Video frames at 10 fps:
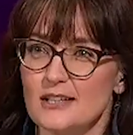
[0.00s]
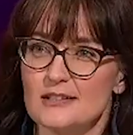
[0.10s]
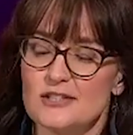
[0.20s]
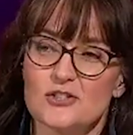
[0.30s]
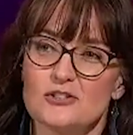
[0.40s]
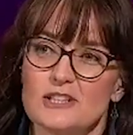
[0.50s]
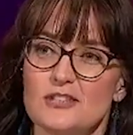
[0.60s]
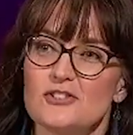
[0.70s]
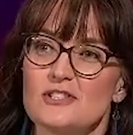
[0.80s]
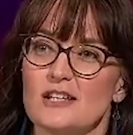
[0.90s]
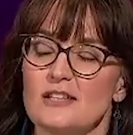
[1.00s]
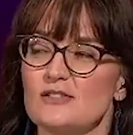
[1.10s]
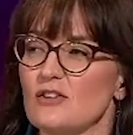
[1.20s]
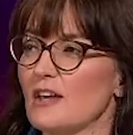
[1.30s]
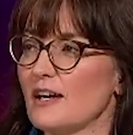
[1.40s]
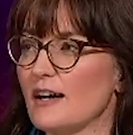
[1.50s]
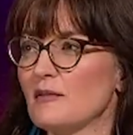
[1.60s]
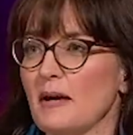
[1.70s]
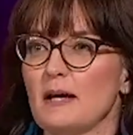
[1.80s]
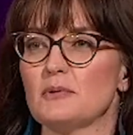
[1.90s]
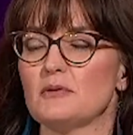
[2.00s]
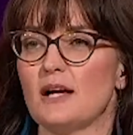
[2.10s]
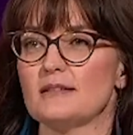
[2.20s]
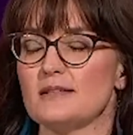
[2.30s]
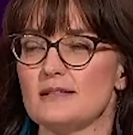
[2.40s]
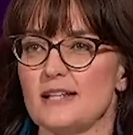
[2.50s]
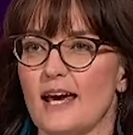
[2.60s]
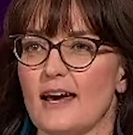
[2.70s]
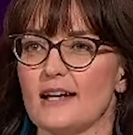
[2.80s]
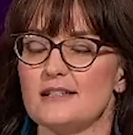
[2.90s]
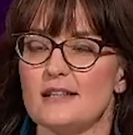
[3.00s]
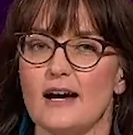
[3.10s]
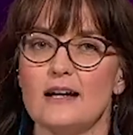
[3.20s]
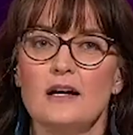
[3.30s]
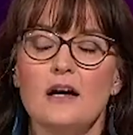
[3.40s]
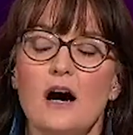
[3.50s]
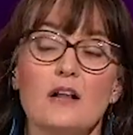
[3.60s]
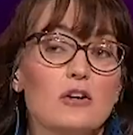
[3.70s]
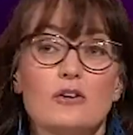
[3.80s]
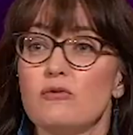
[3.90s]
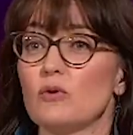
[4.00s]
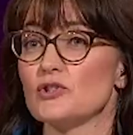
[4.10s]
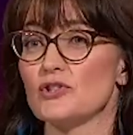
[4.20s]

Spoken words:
and digital literacy so that young people understand that a lot of what